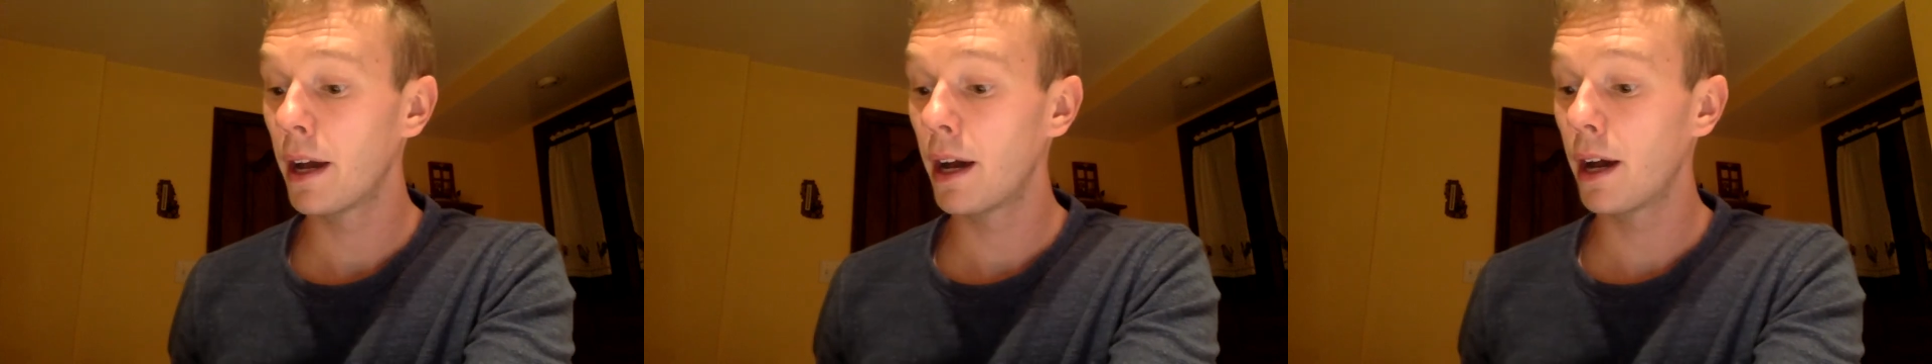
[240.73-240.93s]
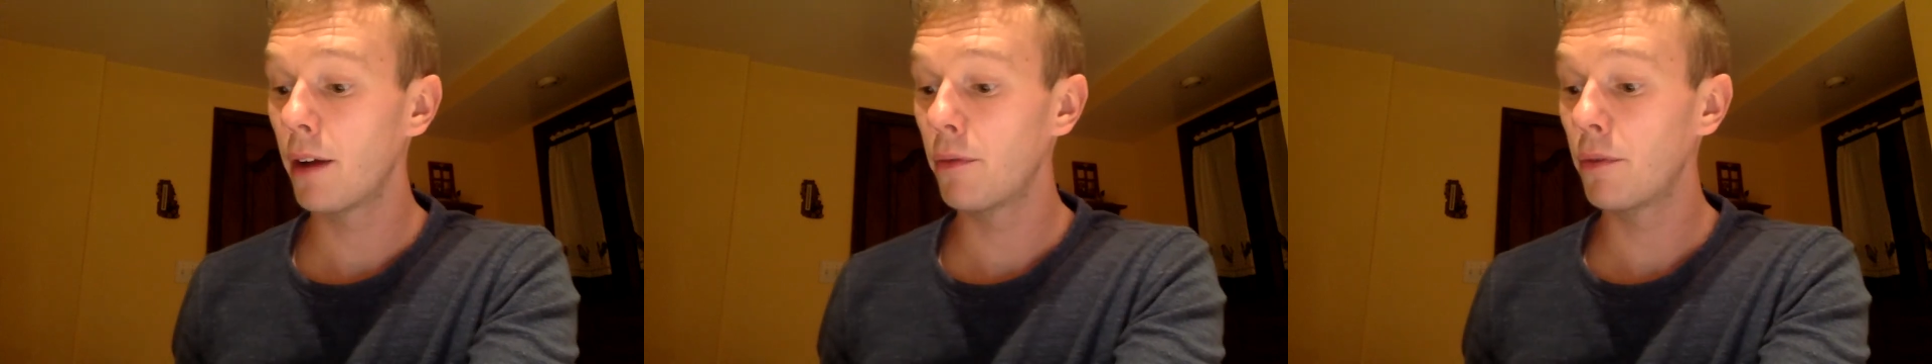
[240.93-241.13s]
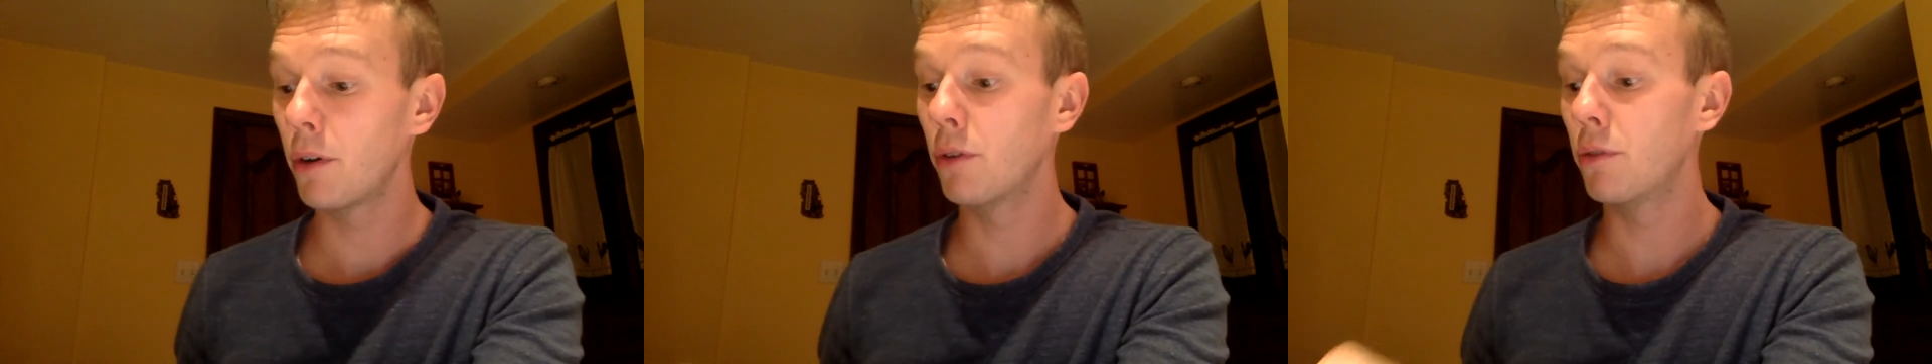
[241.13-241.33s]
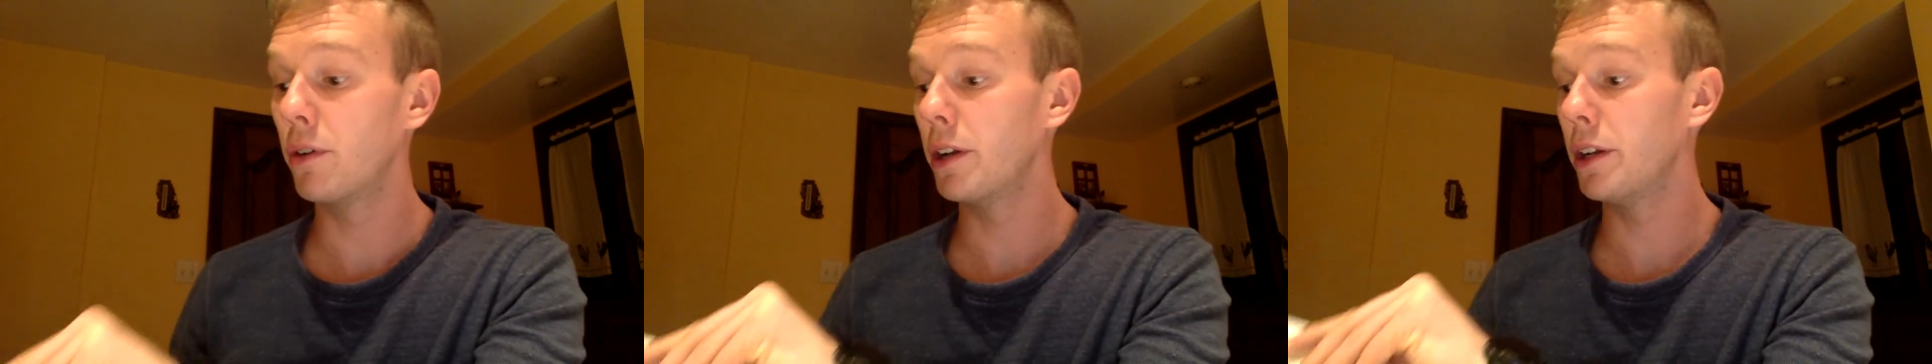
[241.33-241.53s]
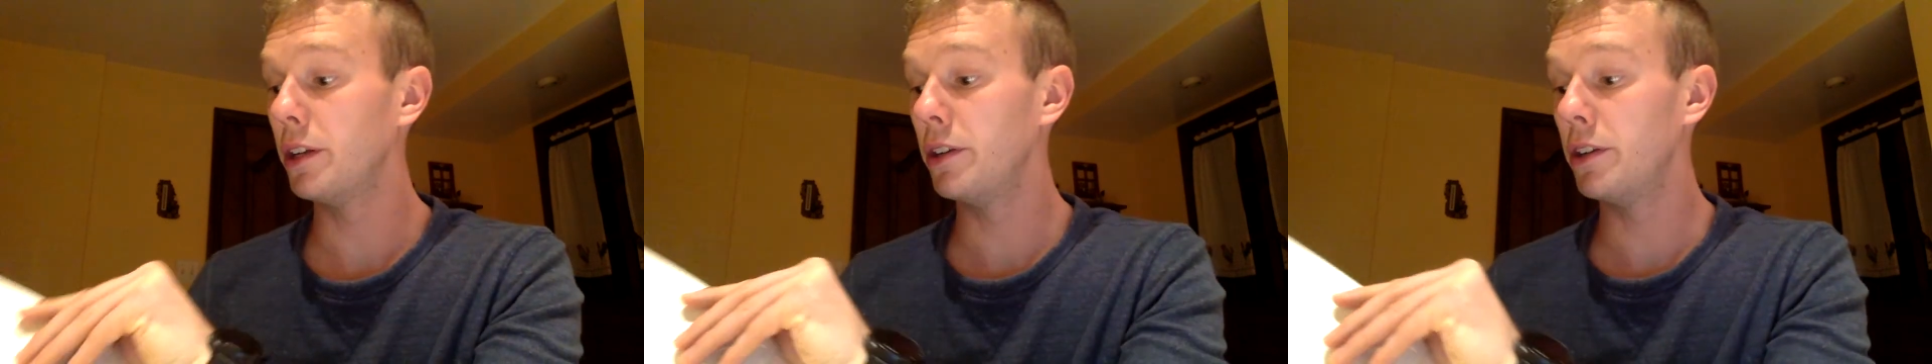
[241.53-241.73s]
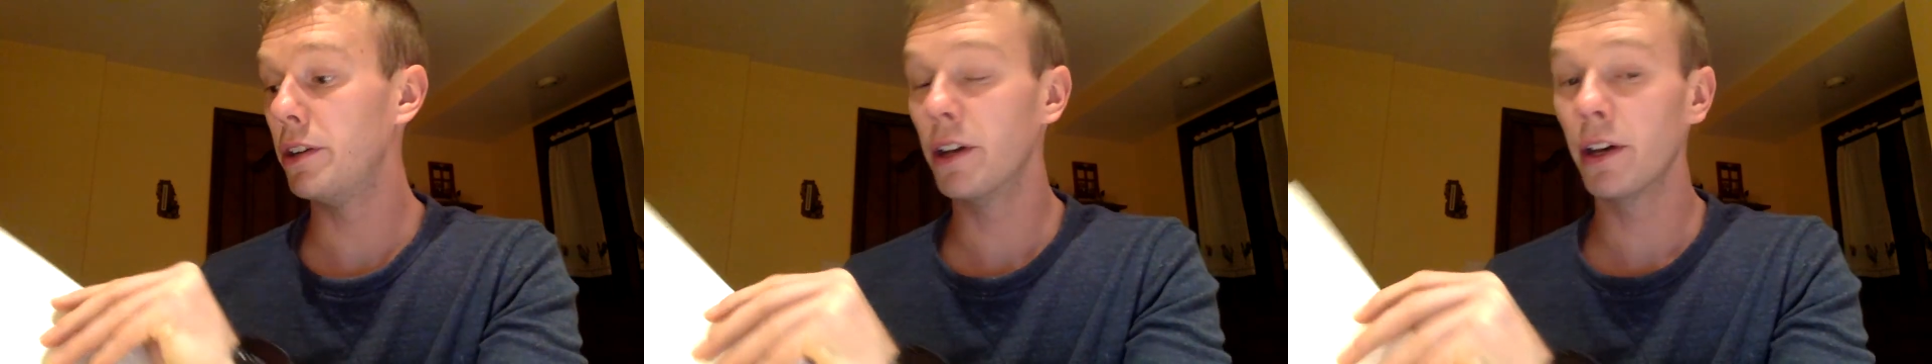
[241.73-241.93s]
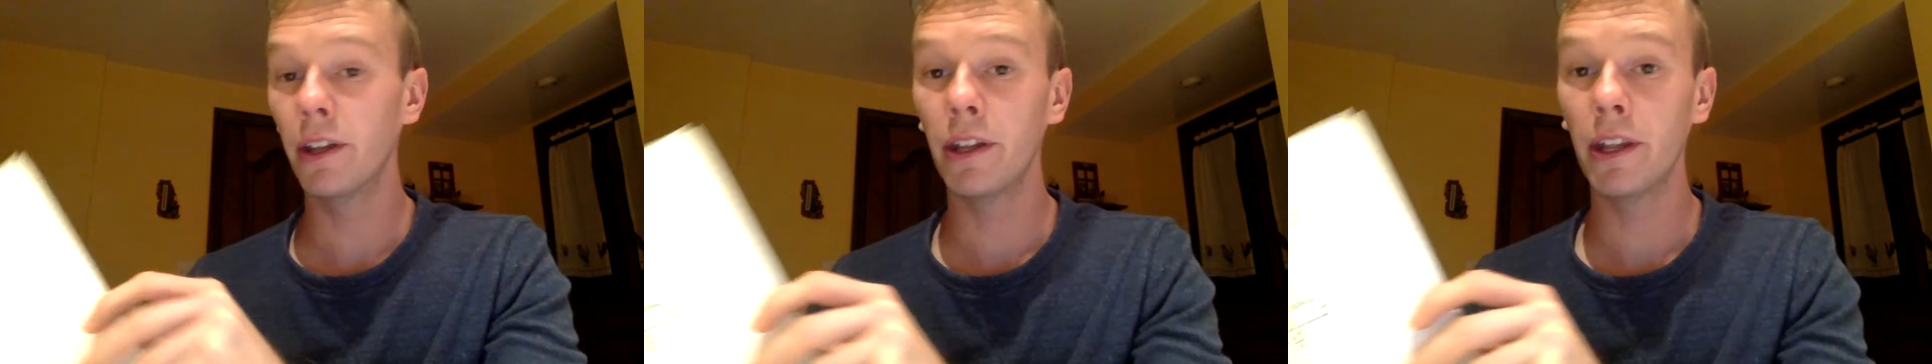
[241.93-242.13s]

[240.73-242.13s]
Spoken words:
I've already done